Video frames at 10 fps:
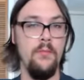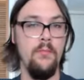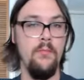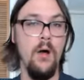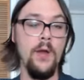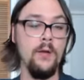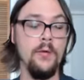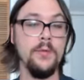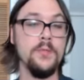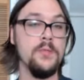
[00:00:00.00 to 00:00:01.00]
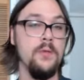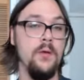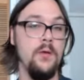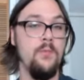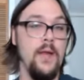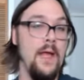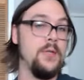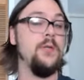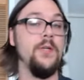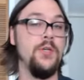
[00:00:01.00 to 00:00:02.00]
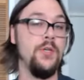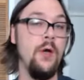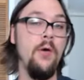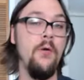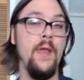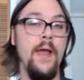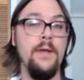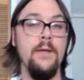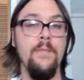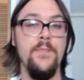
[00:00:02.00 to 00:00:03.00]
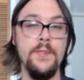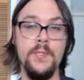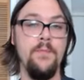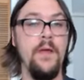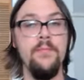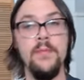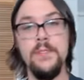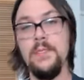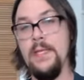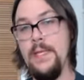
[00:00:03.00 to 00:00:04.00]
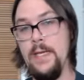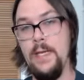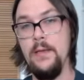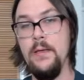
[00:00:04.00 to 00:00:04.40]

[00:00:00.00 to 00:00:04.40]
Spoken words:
models would actually show that this has been misleading.